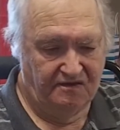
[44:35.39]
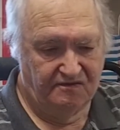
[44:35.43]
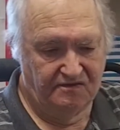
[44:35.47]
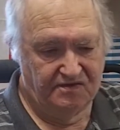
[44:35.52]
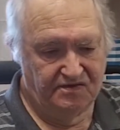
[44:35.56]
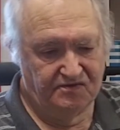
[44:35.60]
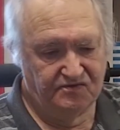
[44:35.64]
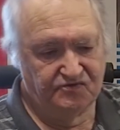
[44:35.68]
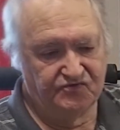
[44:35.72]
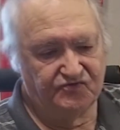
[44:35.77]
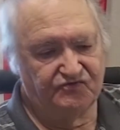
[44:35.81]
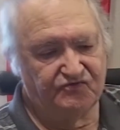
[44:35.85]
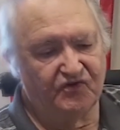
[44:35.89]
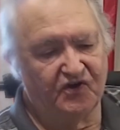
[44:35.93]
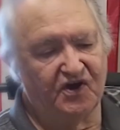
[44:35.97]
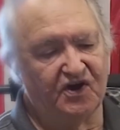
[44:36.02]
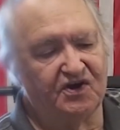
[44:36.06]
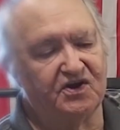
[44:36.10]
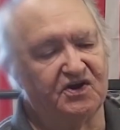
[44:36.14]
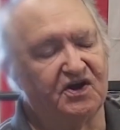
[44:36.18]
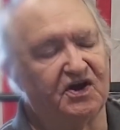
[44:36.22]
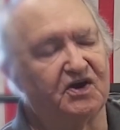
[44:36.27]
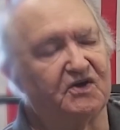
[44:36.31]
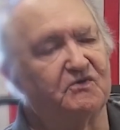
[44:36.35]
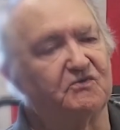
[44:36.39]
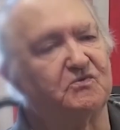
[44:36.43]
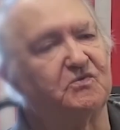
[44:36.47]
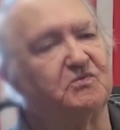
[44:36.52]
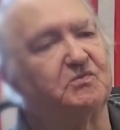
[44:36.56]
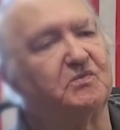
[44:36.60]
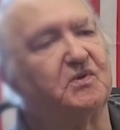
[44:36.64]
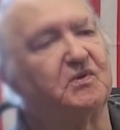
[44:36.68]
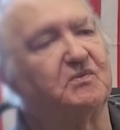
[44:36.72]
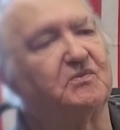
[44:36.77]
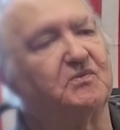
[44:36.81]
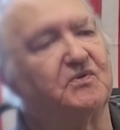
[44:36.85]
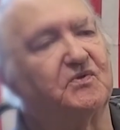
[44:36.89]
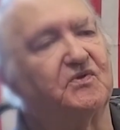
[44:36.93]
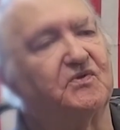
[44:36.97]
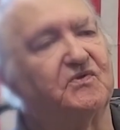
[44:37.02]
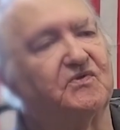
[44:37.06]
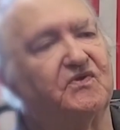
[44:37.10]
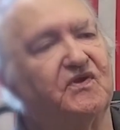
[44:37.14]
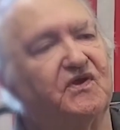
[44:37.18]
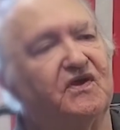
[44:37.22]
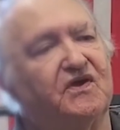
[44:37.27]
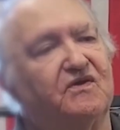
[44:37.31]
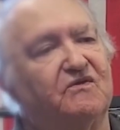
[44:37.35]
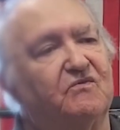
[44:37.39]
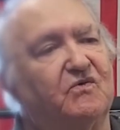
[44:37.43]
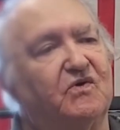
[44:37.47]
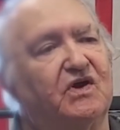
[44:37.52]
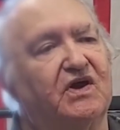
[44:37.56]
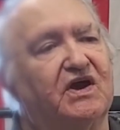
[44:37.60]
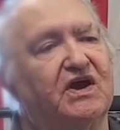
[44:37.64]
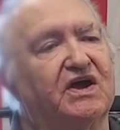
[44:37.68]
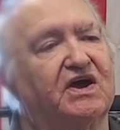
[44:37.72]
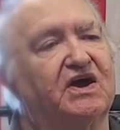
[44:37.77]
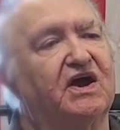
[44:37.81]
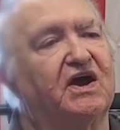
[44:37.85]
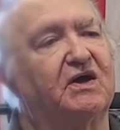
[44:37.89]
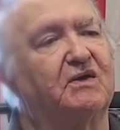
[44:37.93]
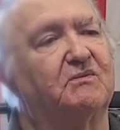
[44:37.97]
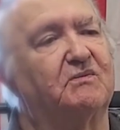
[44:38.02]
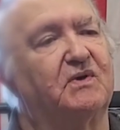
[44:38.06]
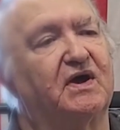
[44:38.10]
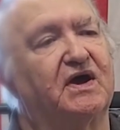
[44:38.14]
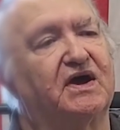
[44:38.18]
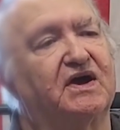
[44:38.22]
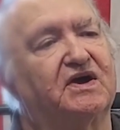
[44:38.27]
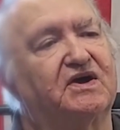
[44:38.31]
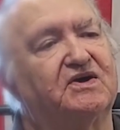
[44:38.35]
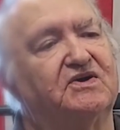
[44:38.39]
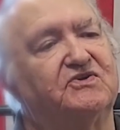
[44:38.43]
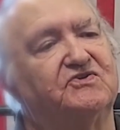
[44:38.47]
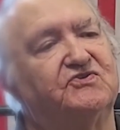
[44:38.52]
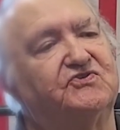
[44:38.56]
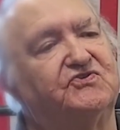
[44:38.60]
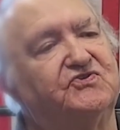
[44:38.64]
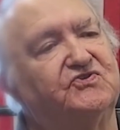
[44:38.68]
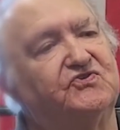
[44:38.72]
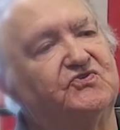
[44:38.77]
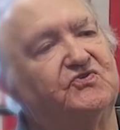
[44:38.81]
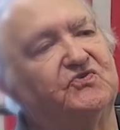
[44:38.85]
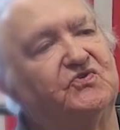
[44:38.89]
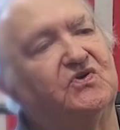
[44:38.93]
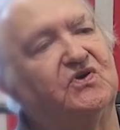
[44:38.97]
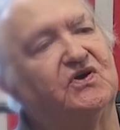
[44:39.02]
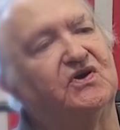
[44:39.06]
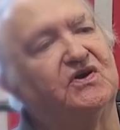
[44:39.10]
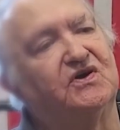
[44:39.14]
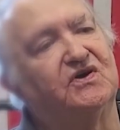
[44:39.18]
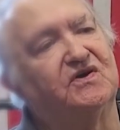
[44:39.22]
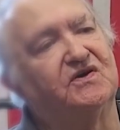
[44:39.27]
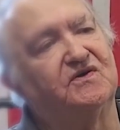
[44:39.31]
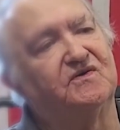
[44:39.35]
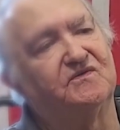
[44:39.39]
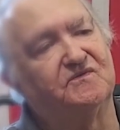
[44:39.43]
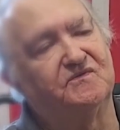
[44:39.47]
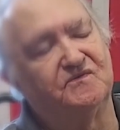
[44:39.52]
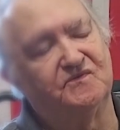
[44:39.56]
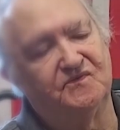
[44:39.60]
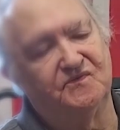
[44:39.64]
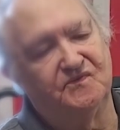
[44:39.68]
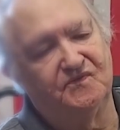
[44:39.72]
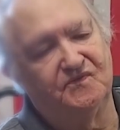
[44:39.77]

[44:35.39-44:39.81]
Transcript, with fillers: It was fine. I remember that when I got back into uh,